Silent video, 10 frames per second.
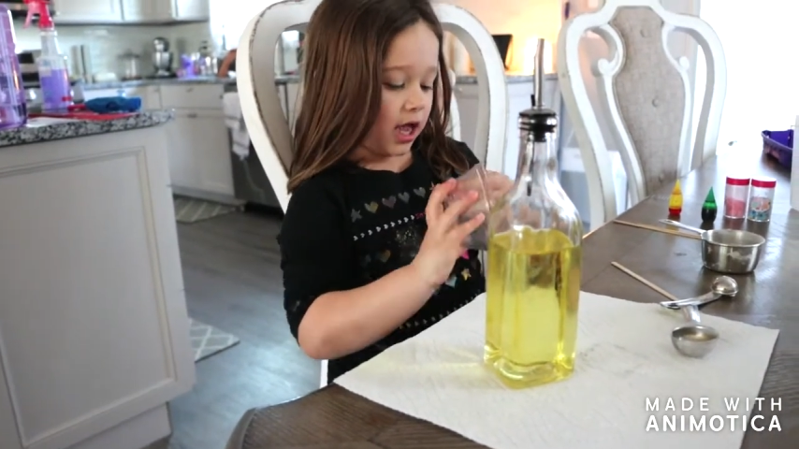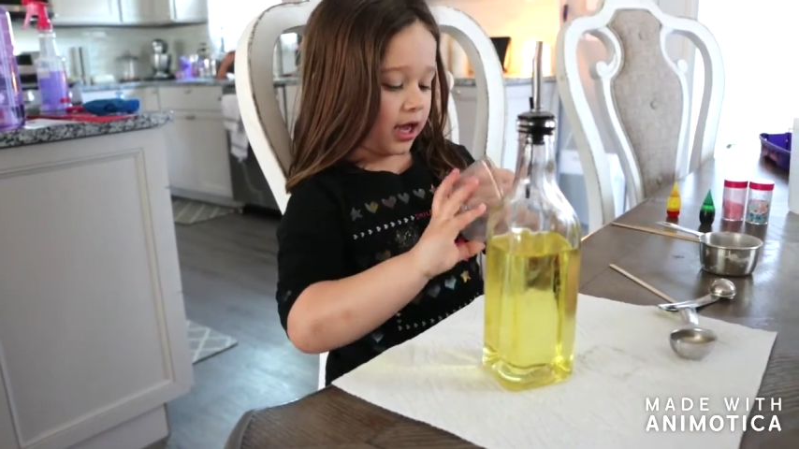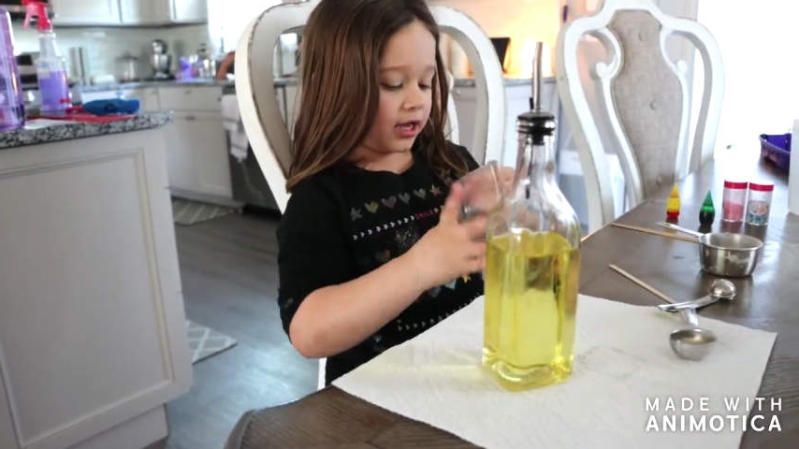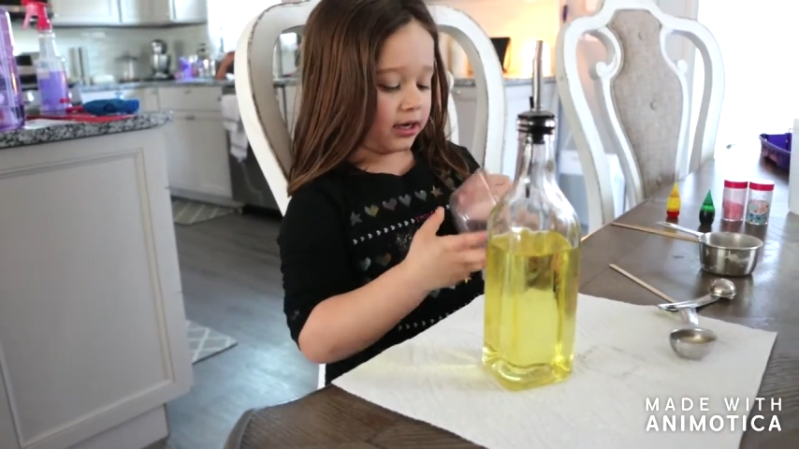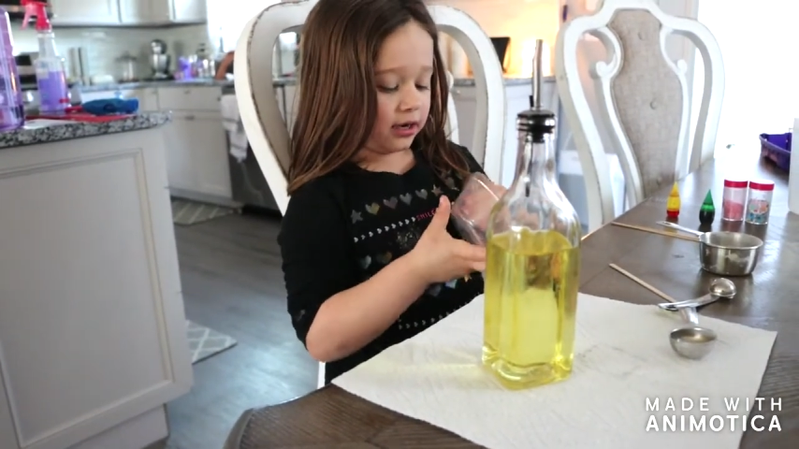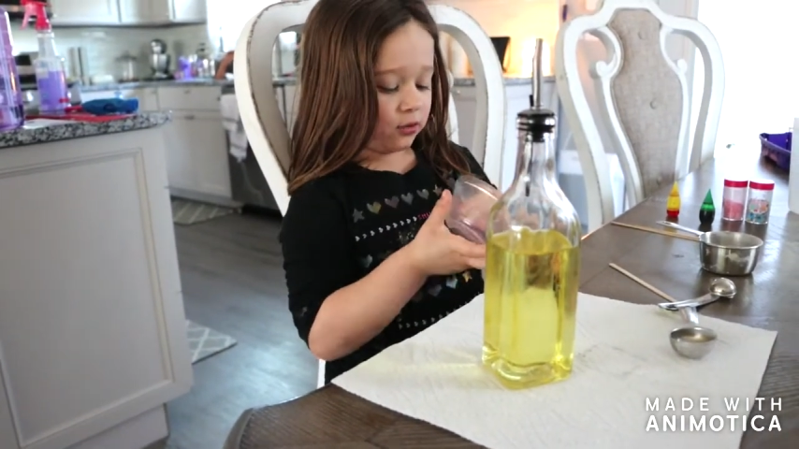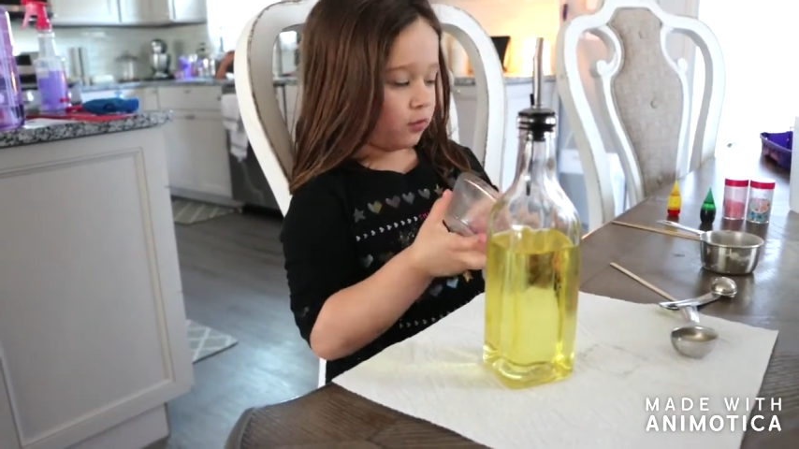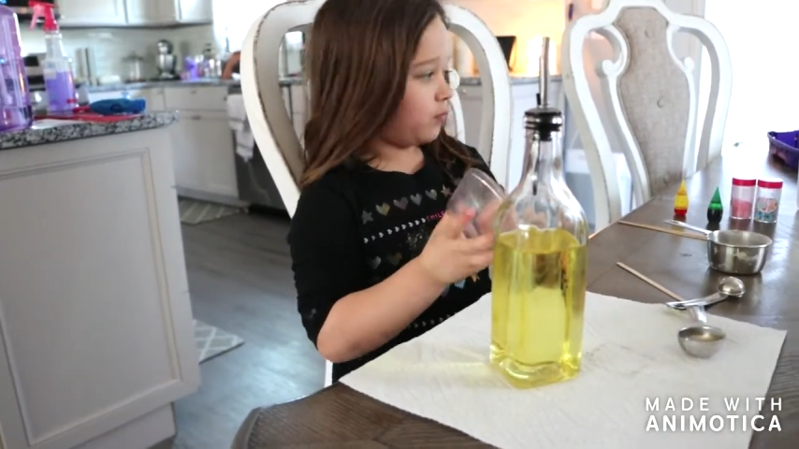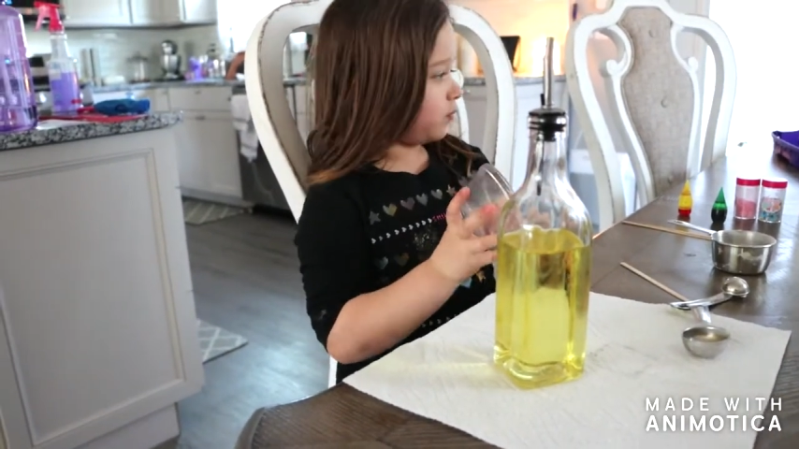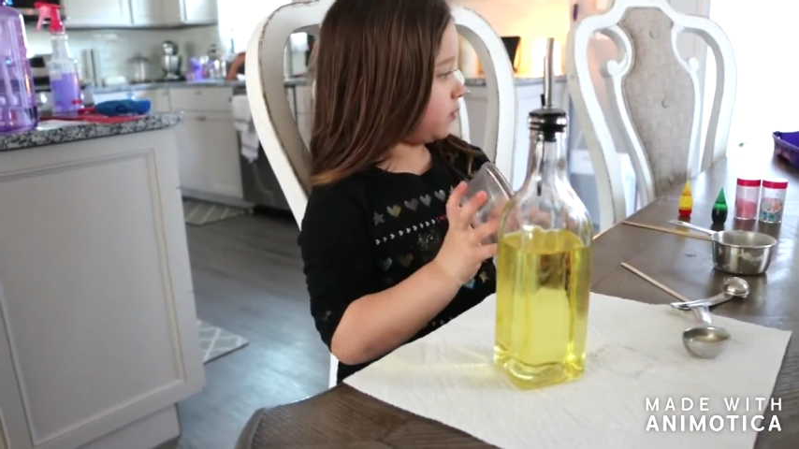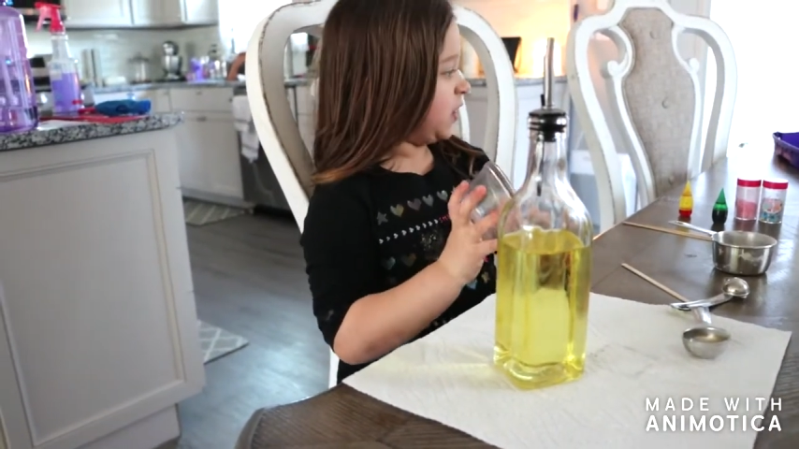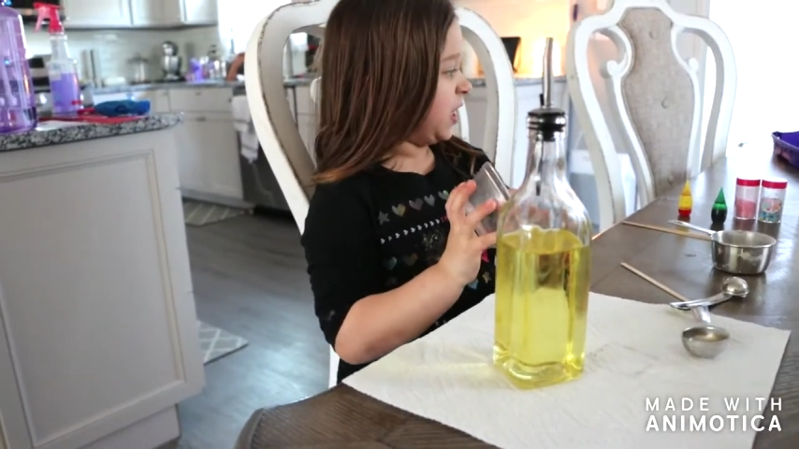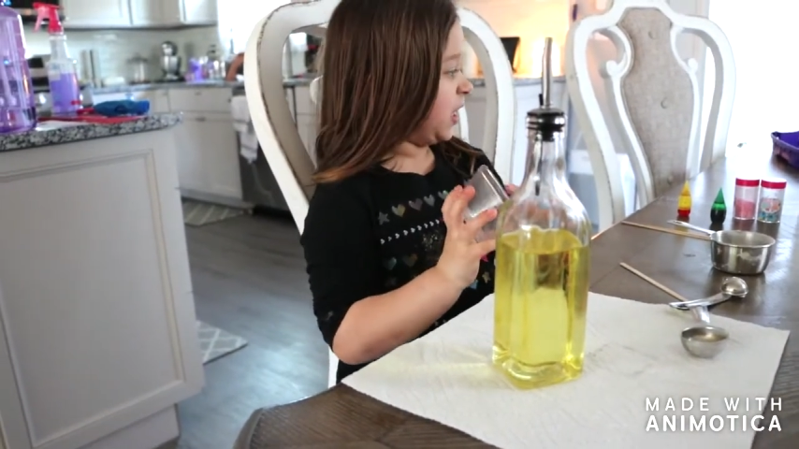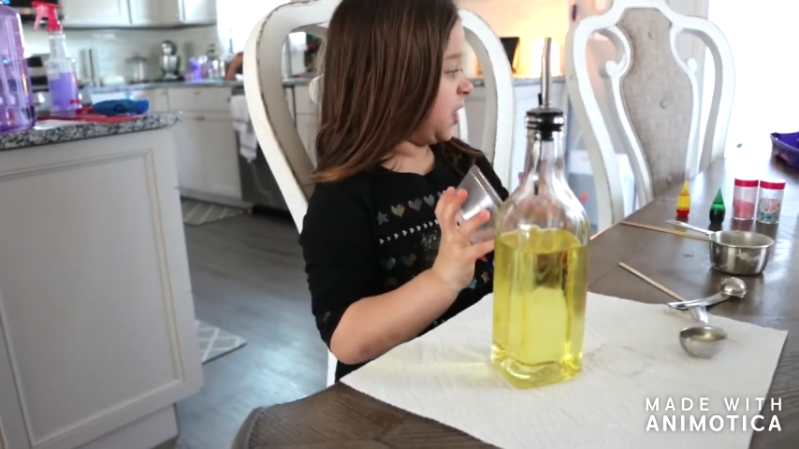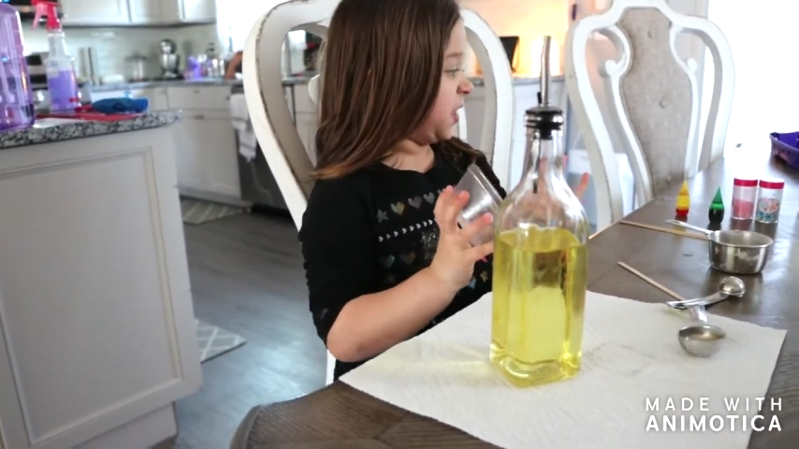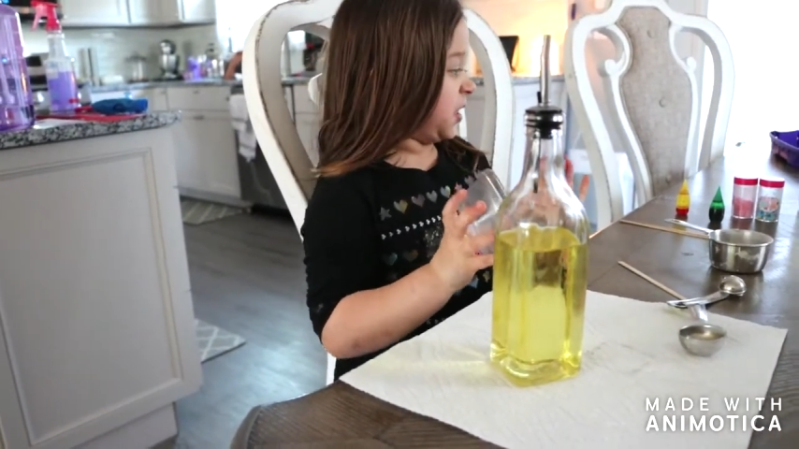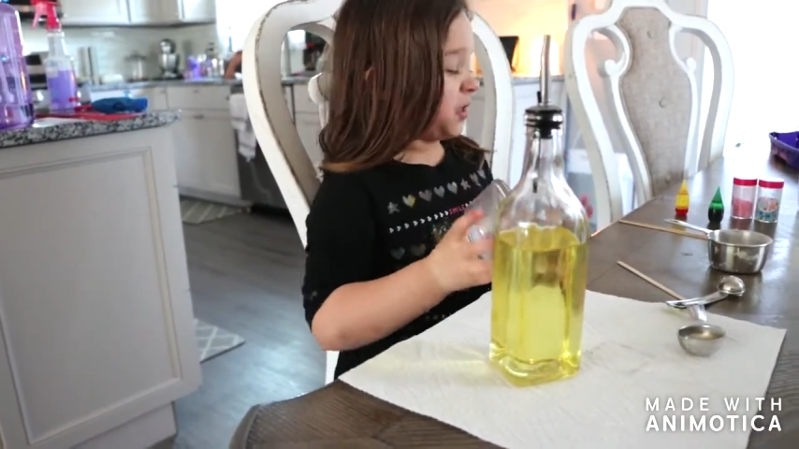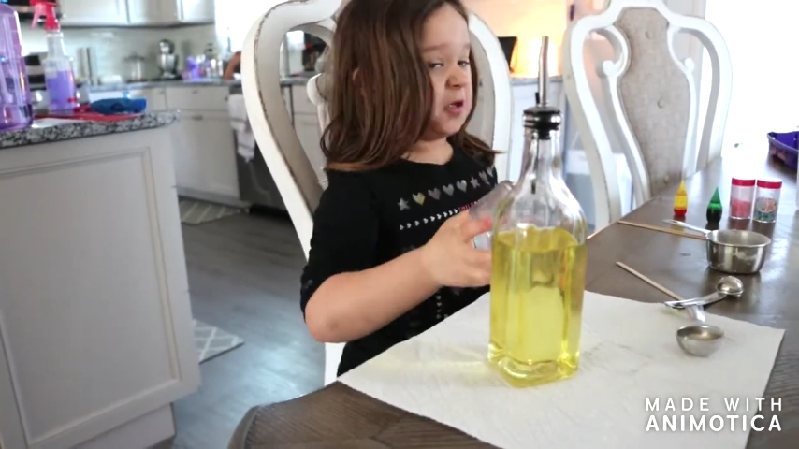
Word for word: and the